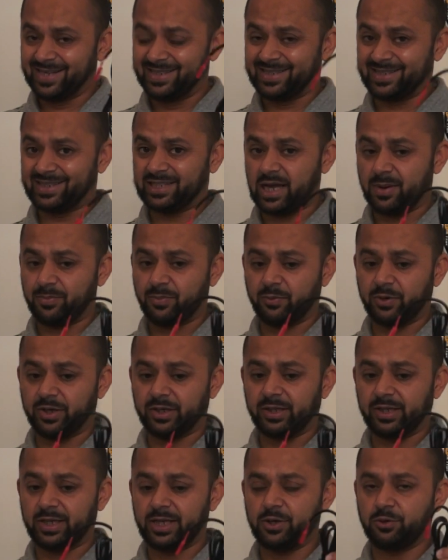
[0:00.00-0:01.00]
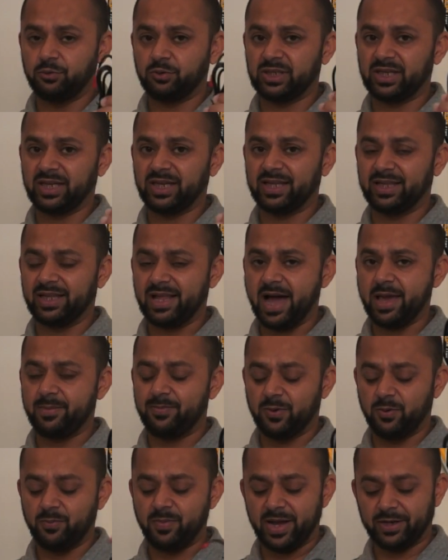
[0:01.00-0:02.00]
separately using a
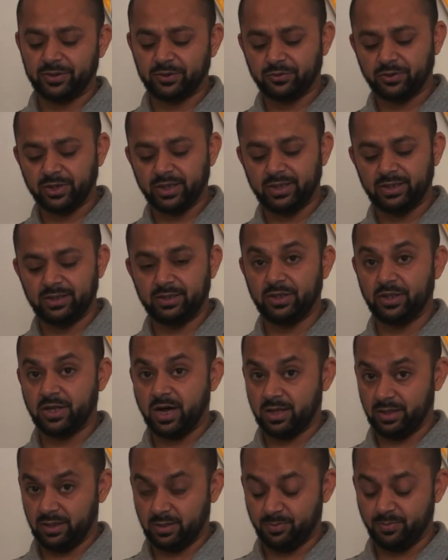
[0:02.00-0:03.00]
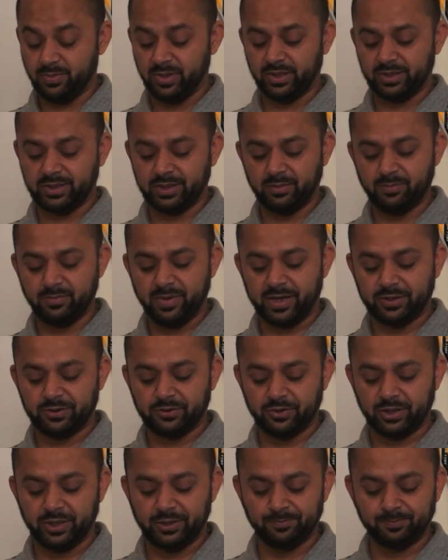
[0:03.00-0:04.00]
LiPo battery, not the built-in
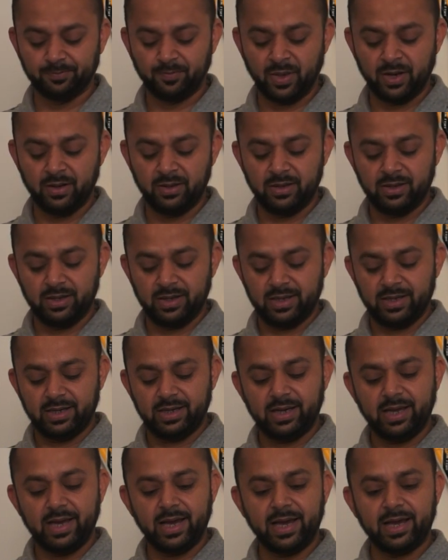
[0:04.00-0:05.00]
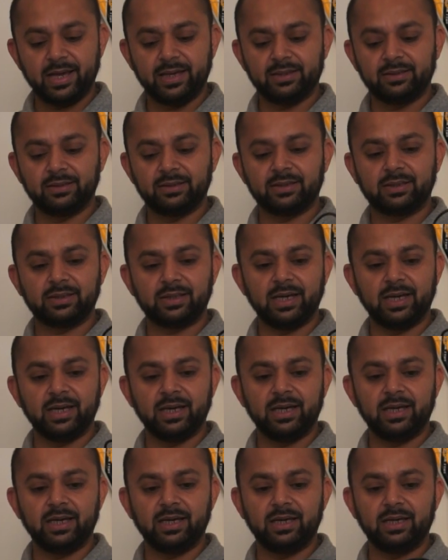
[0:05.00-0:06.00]
battery, and
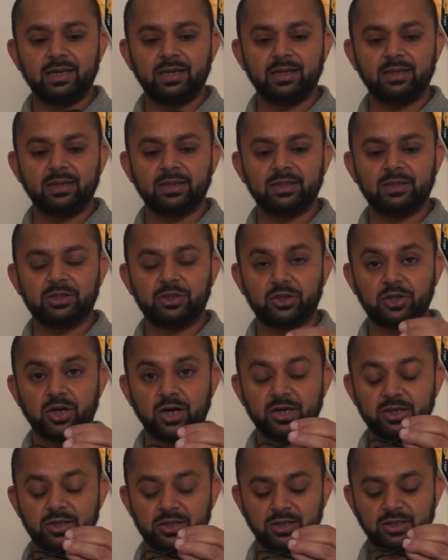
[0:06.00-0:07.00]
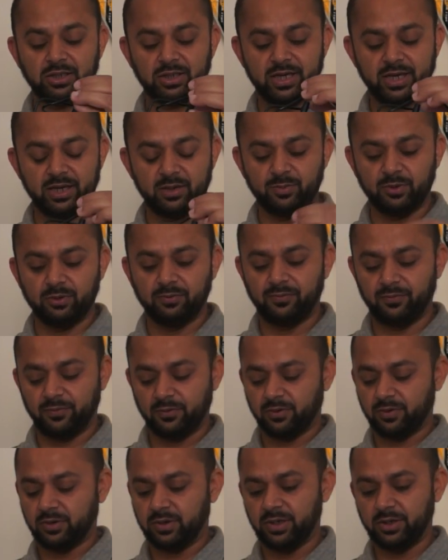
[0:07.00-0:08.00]
a charging cable
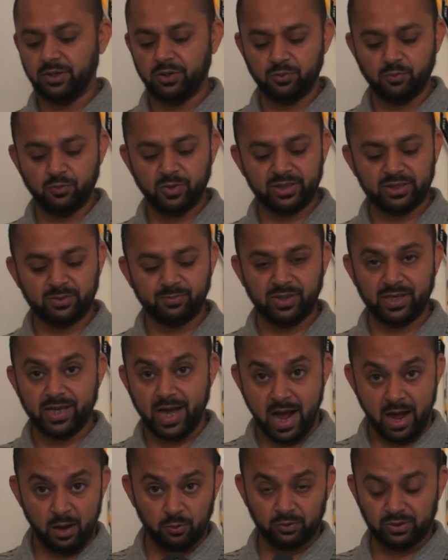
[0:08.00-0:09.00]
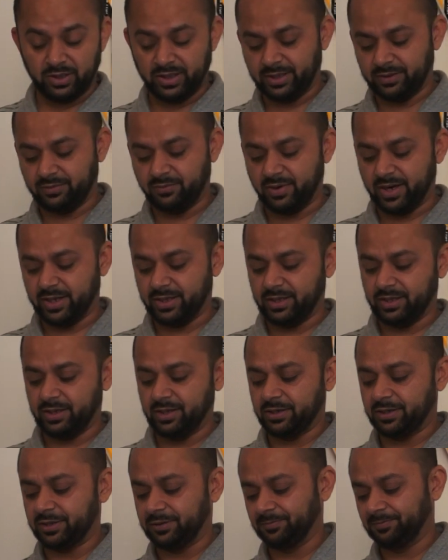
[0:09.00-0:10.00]
for USB outlet right
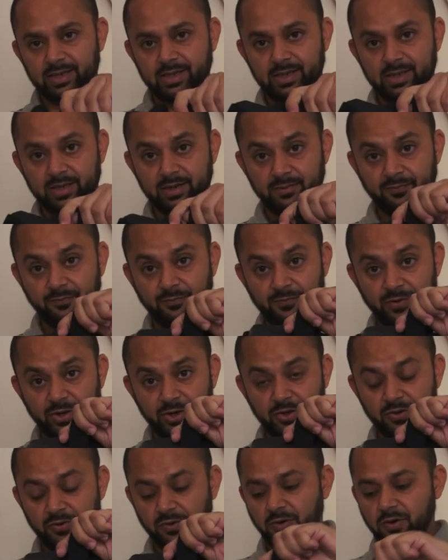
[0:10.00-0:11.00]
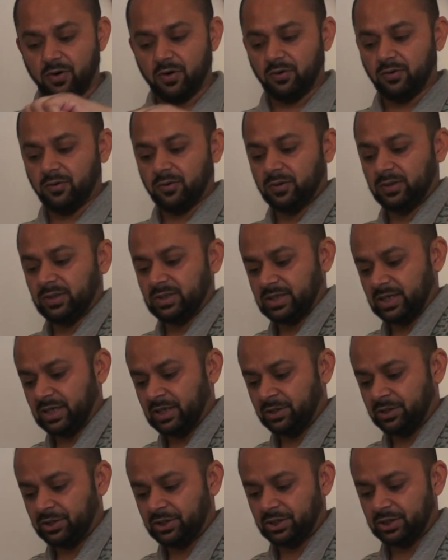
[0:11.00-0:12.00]
here a video goggles
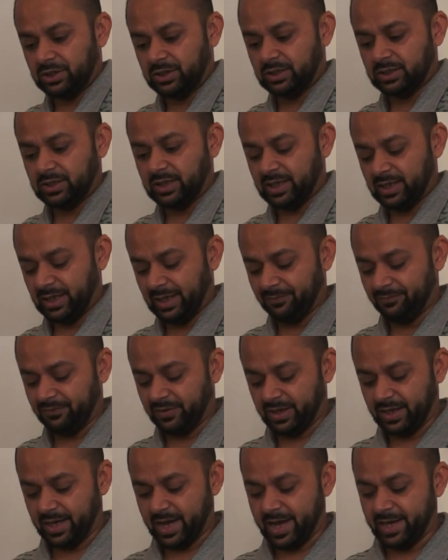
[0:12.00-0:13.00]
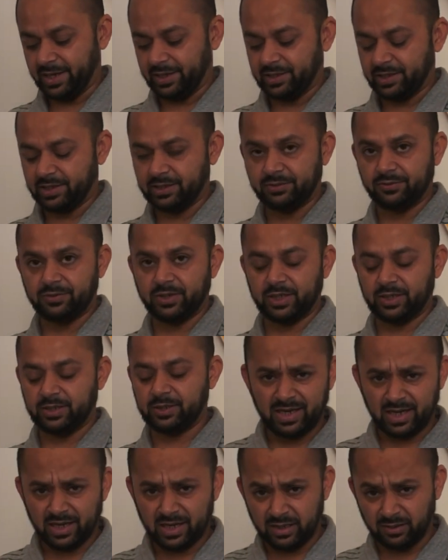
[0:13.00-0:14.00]
Eachine EV800
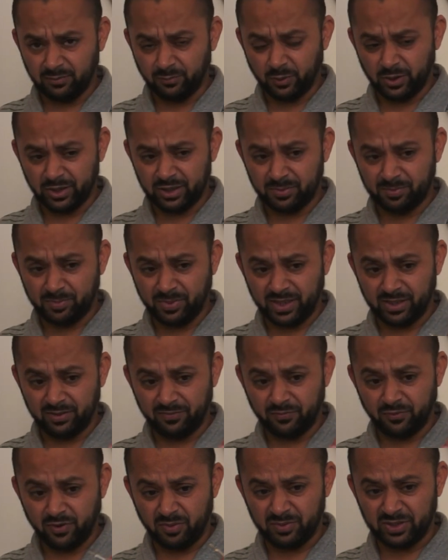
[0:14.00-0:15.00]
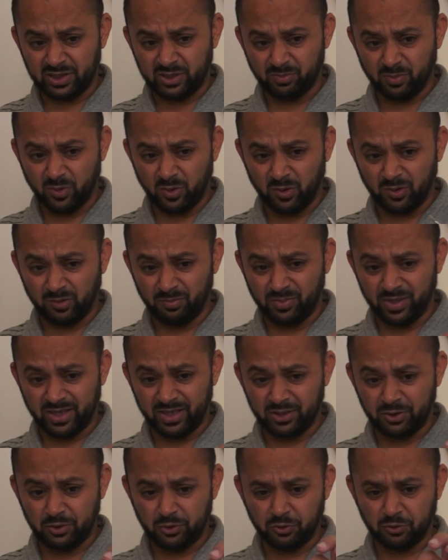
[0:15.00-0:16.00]
a converter pin from a small
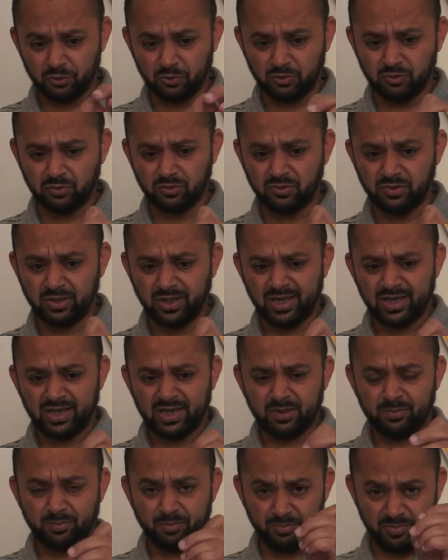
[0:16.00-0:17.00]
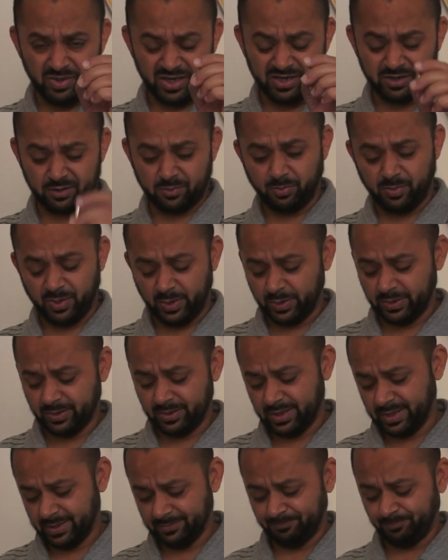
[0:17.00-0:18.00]
pin to bigger
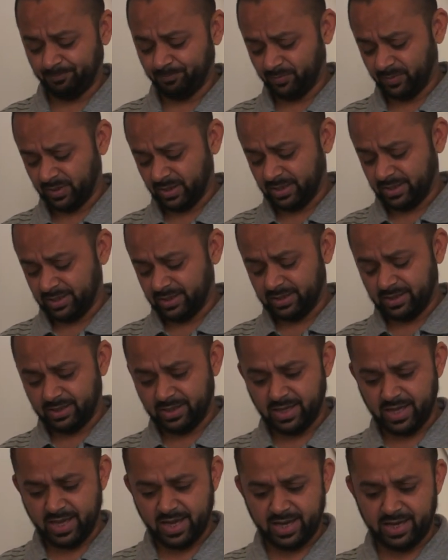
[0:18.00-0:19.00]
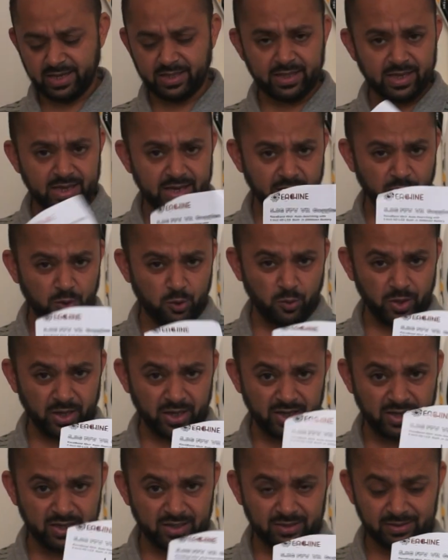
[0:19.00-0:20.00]
pin and a
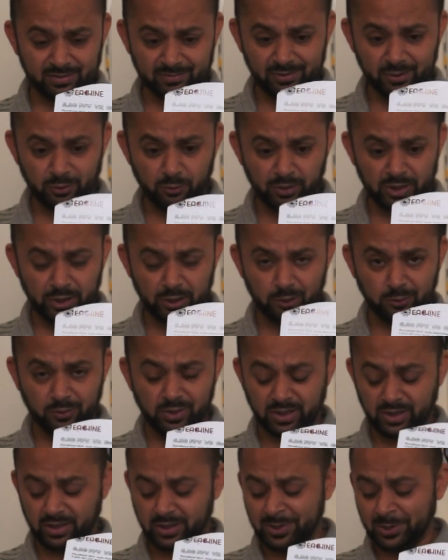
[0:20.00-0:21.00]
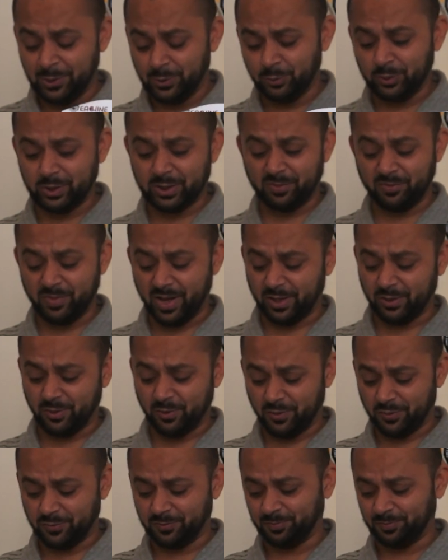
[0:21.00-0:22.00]
quick looky looky user manual.